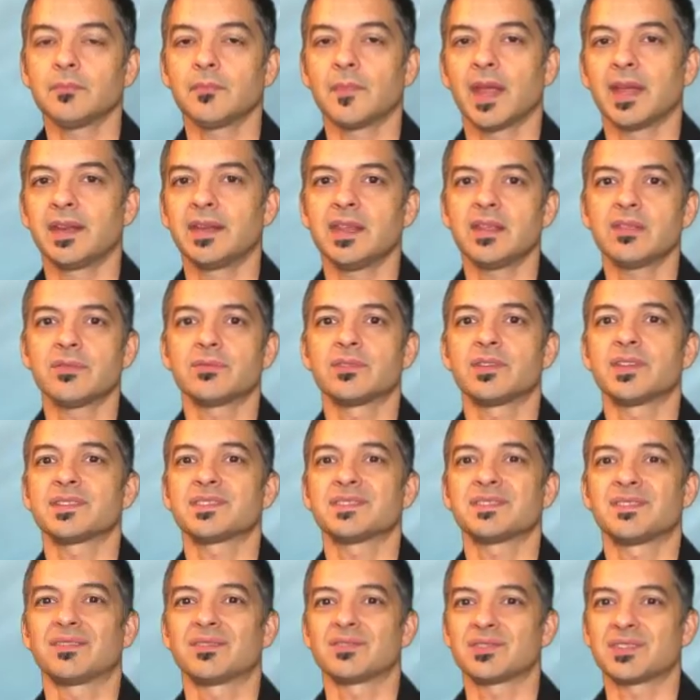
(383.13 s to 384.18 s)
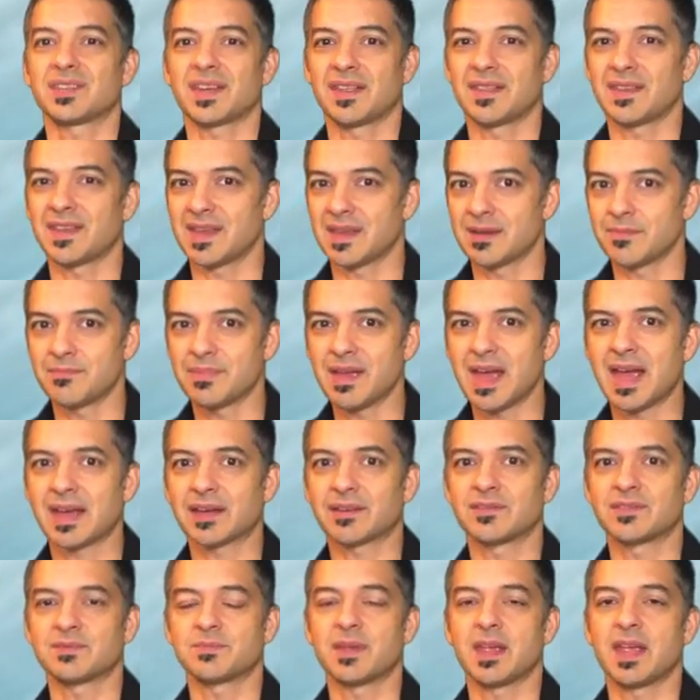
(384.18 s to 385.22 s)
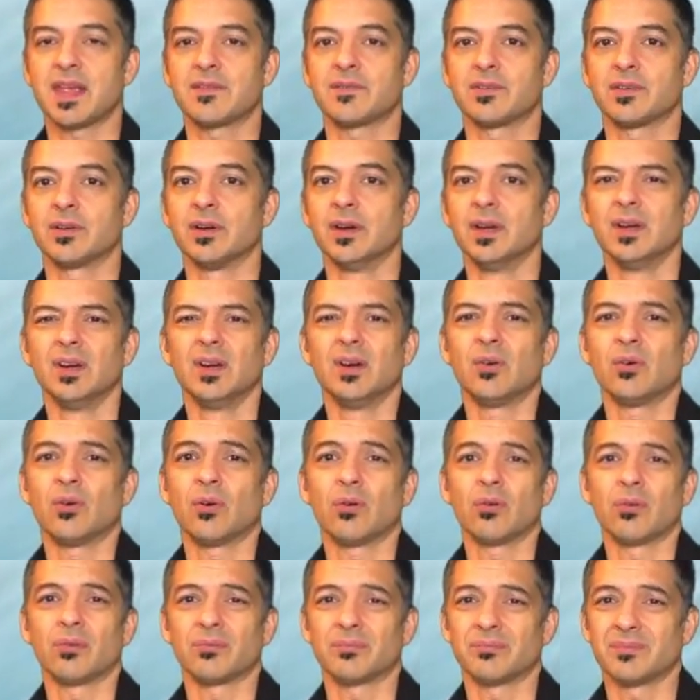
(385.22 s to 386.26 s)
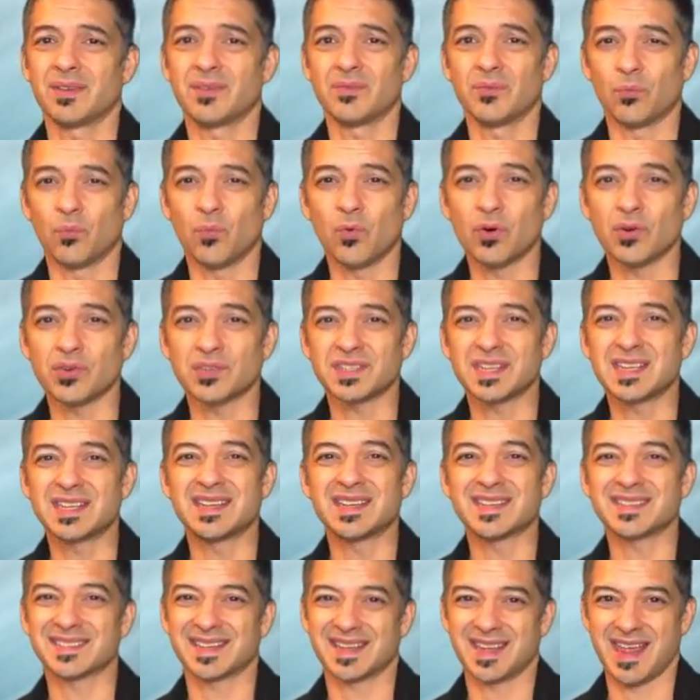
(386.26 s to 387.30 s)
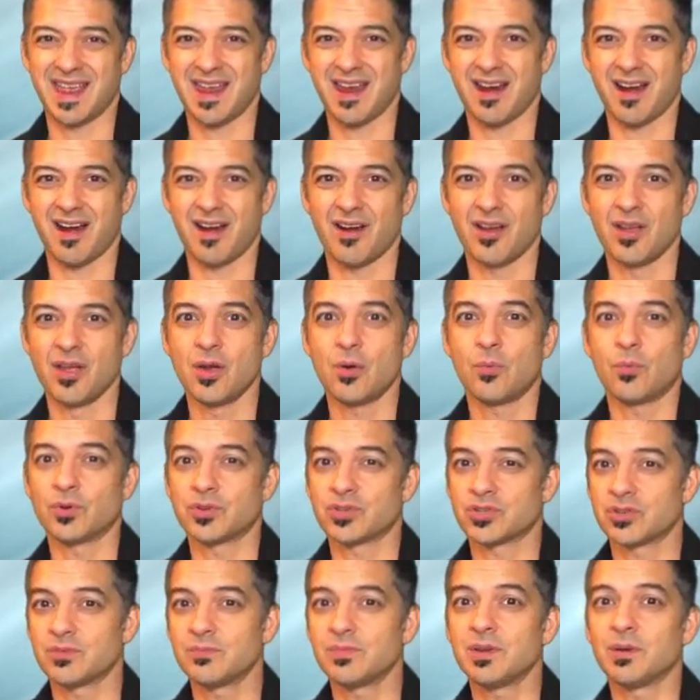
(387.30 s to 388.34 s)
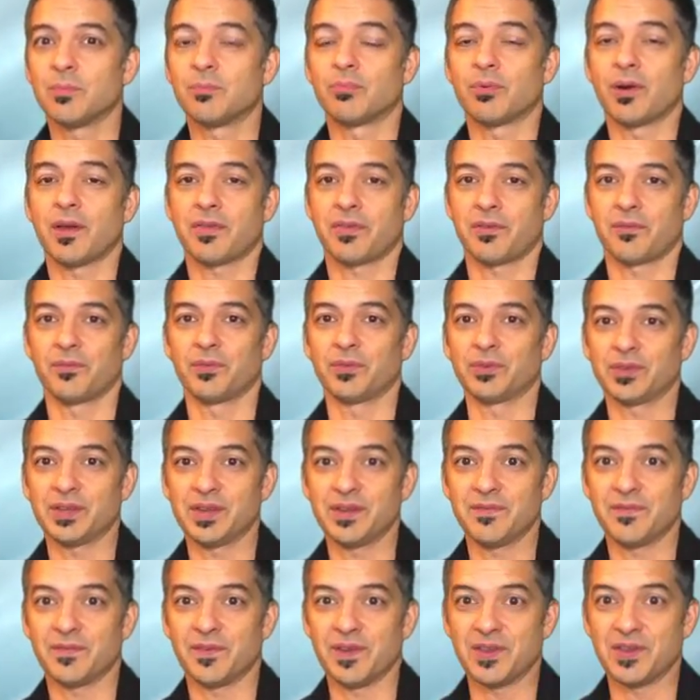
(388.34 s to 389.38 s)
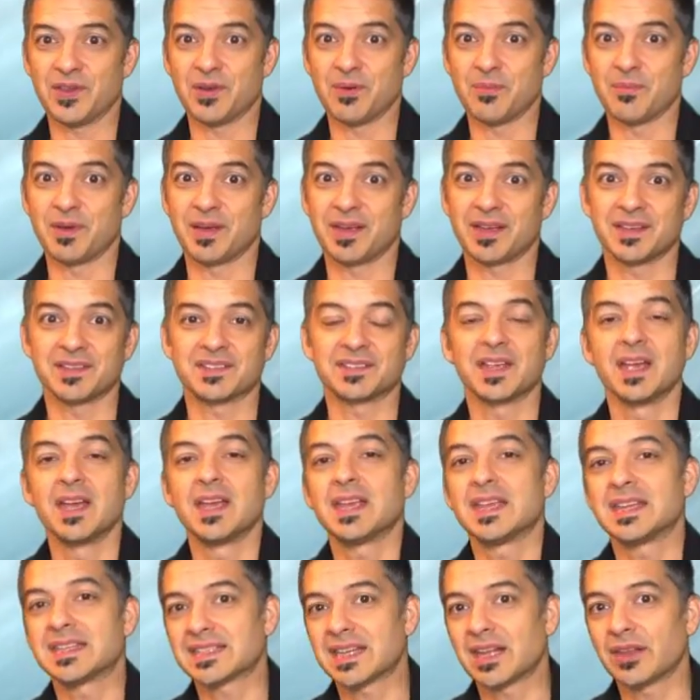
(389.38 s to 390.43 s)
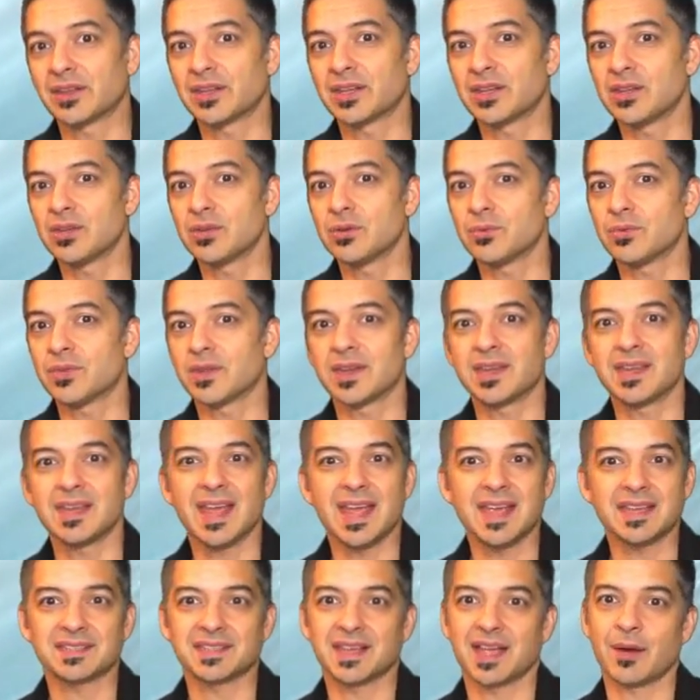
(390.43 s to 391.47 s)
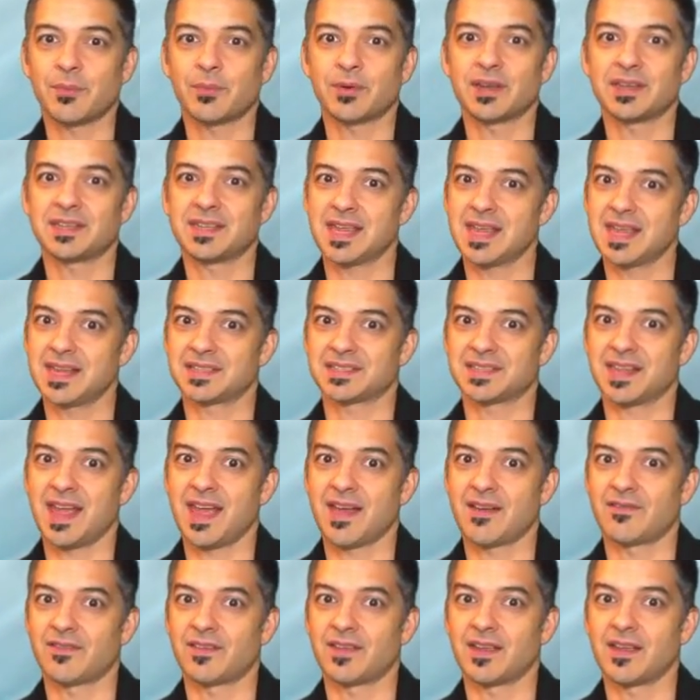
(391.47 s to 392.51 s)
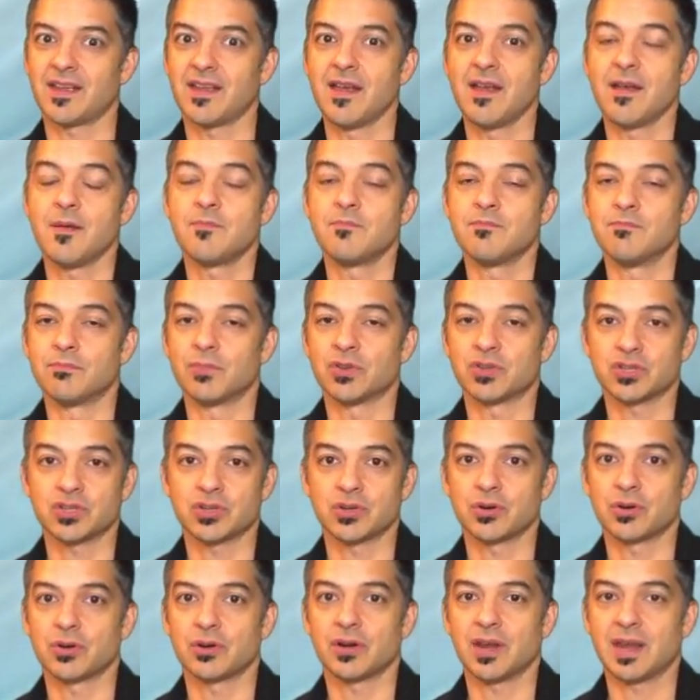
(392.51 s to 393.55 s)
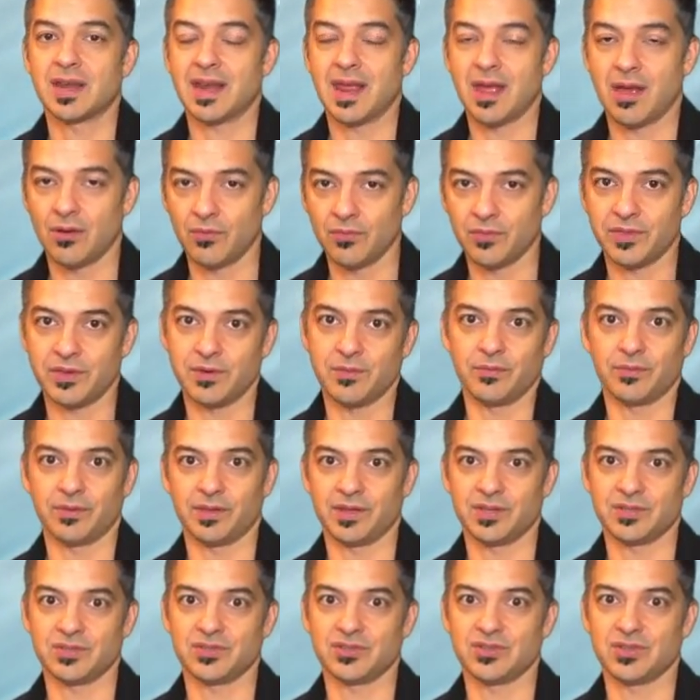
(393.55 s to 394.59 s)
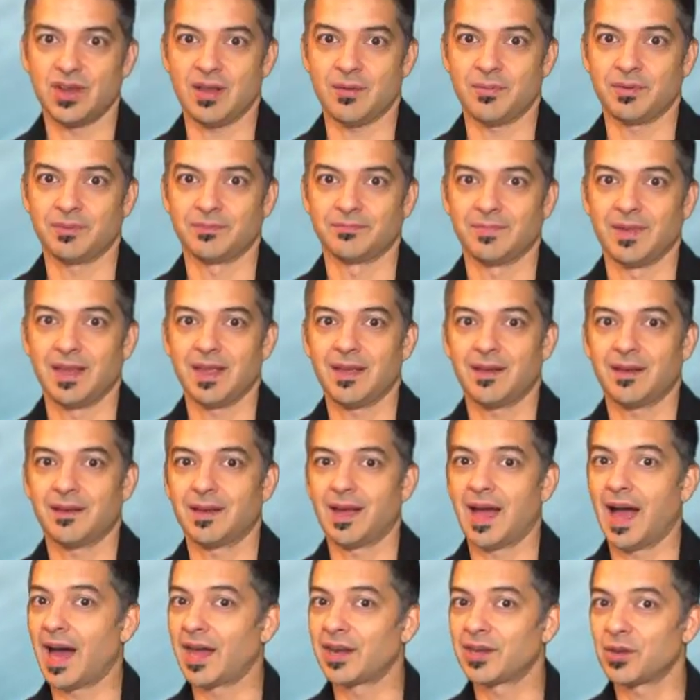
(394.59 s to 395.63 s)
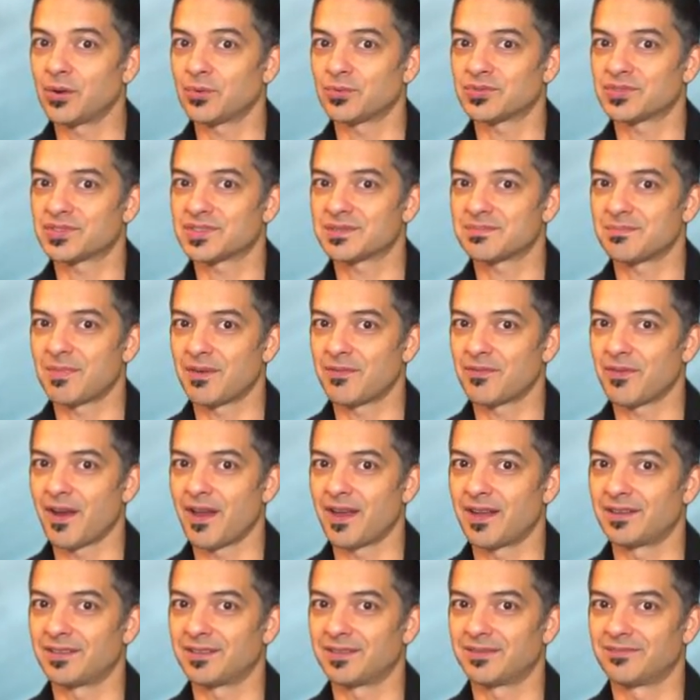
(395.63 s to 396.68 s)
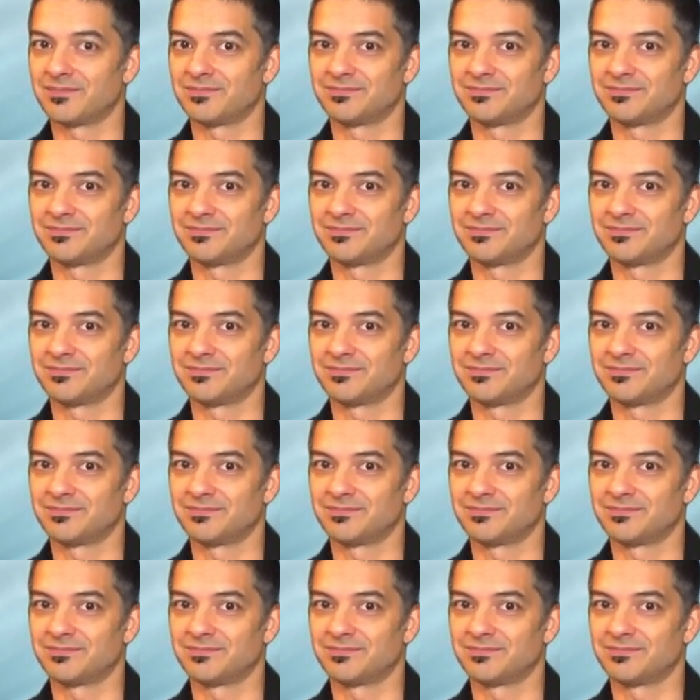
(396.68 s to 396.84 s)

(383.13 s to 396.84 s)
And either doesn't understand the impact of his behavior, or even worse, he doesn't care, which should be a breath of relief for you because he's telling you that he hasn't got what it takes to have a mature and healthy relationship. Adios, my friend.